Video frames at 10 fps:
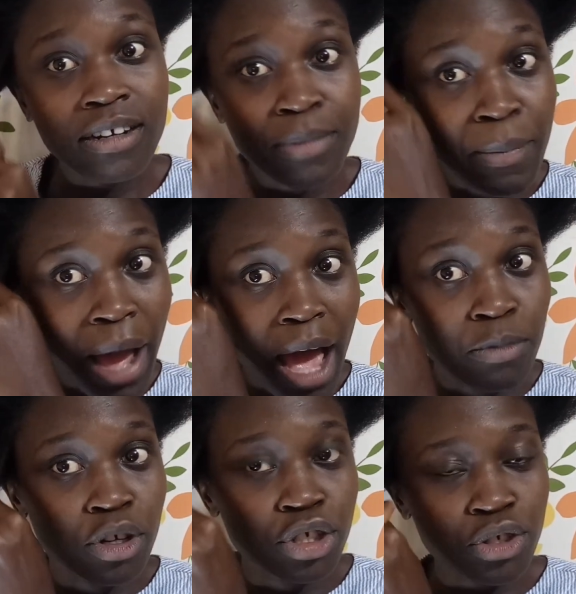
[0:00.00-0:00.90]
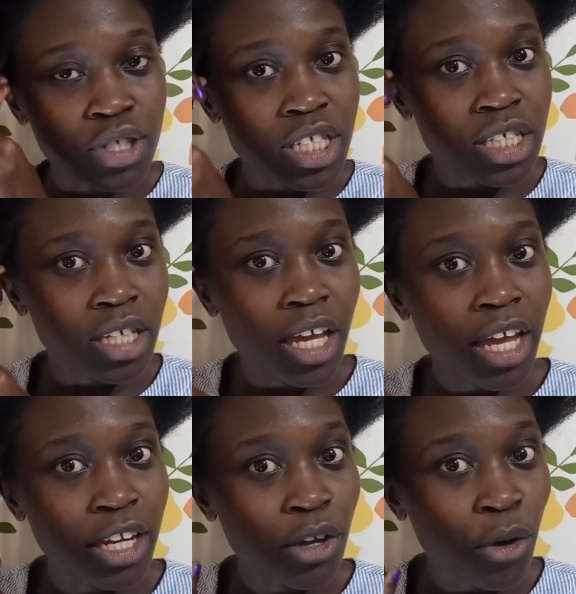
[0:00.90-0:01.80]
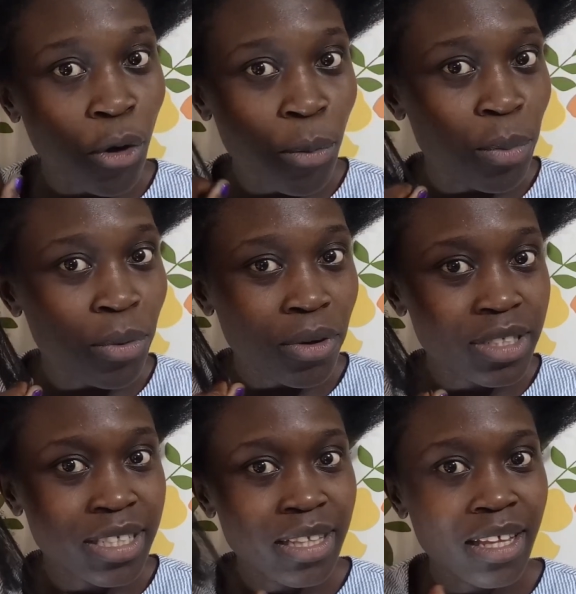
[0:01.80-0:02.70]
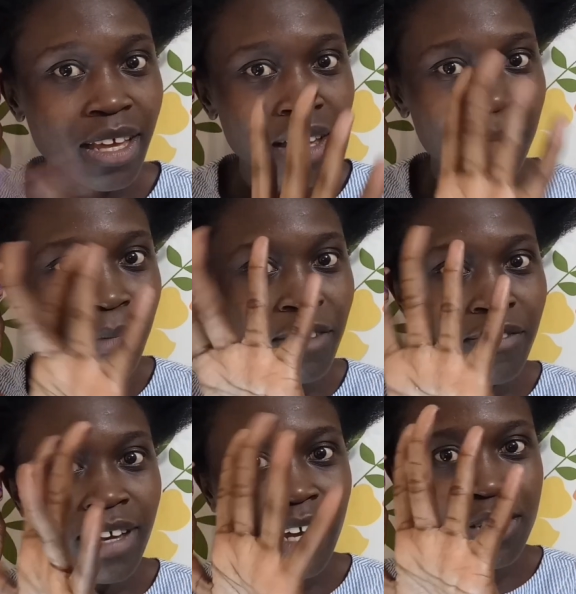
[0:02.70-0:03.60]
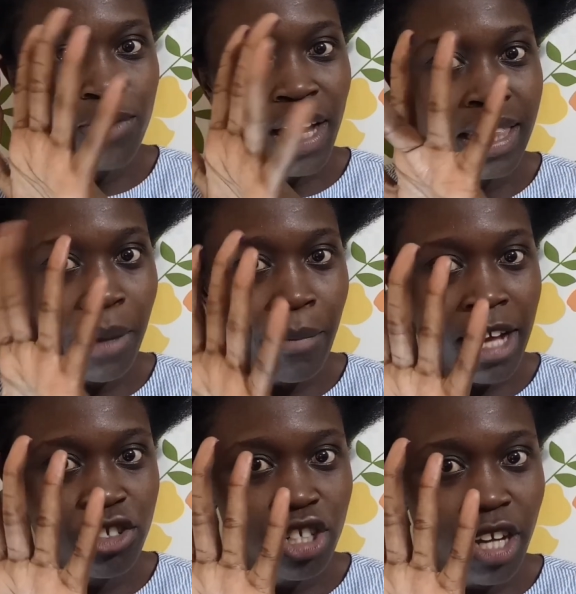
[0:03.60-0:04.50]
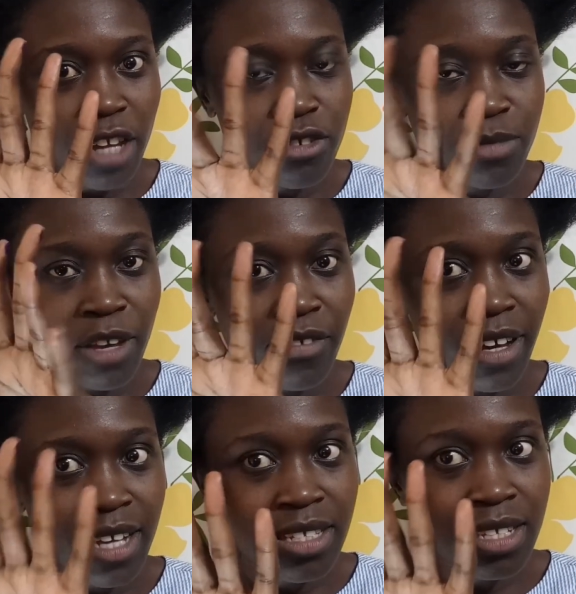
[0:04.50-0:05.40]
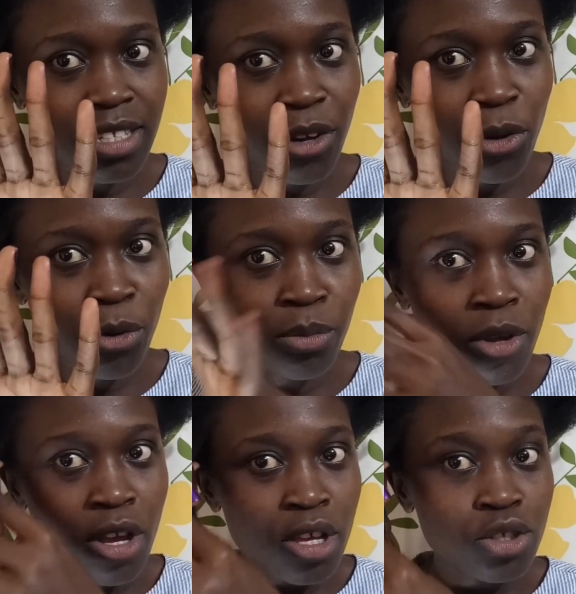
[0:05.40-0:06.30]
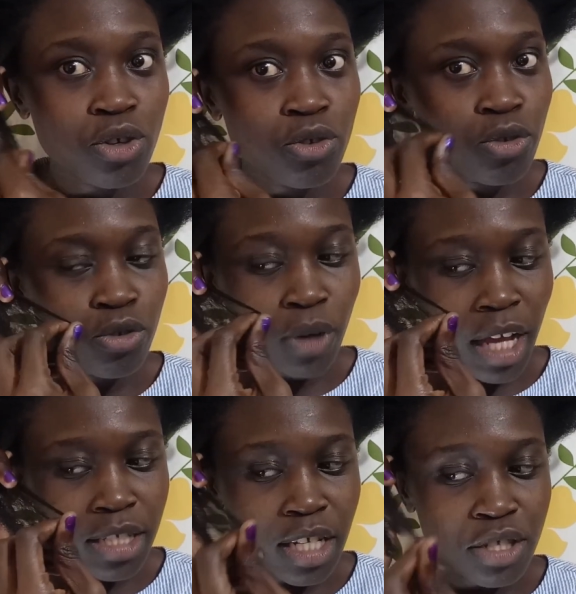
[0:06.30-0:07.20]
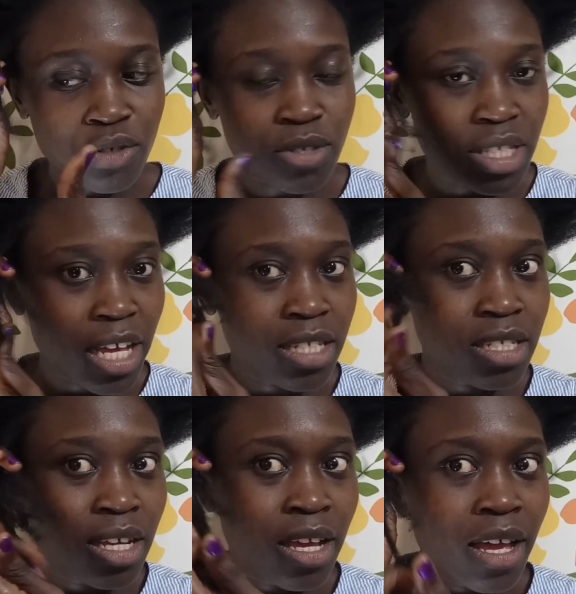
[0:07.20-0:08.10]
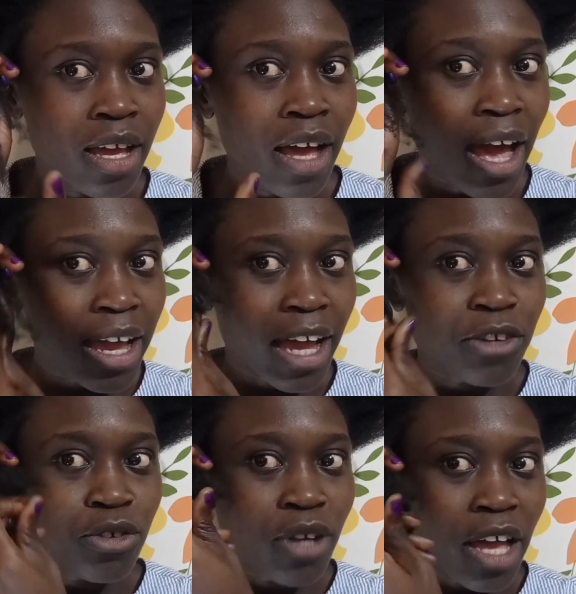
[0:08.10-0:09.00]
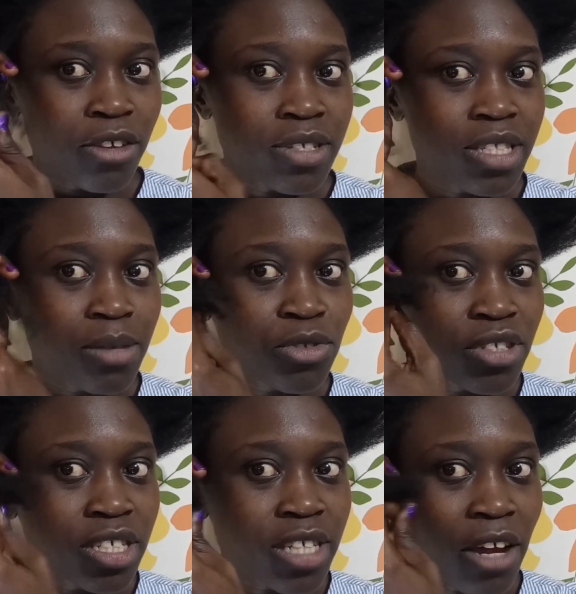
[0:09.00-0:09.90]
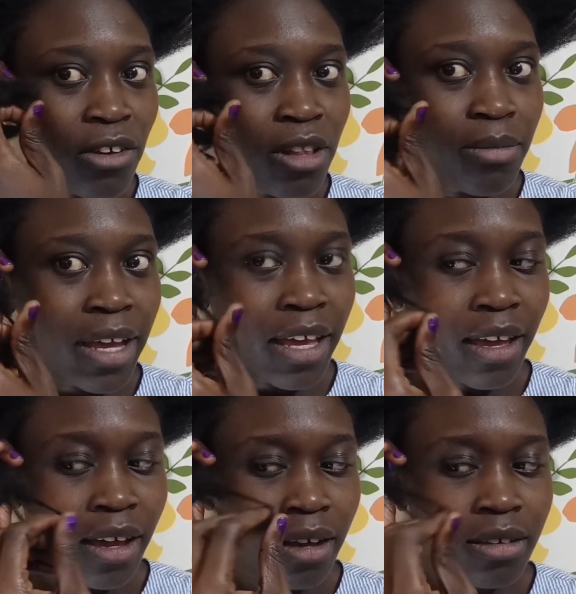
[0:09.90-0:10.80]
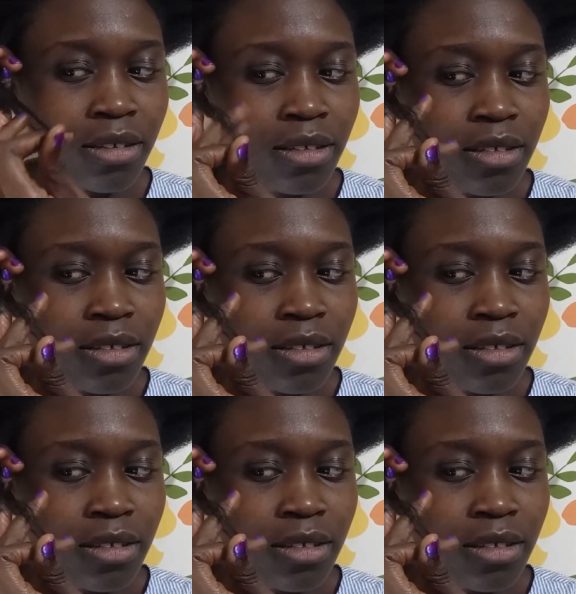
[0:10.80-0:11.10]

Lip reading: Remember, I'm not using any comb. My fingers work the magic. I use my fingers as the comb, so you can just use that. I use them to detangle my hair.